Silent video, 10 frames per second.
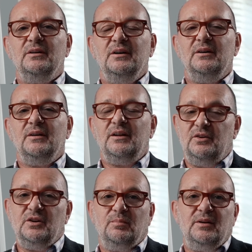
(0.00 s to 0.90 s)
and you
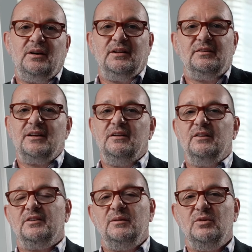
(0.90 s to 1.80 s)
can apply exactly the
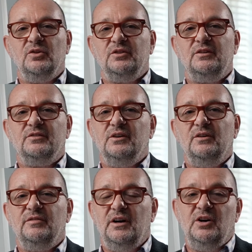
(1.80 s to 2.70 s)
same logic
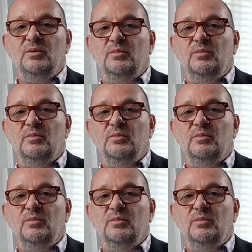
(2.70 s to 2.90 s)
yourself at home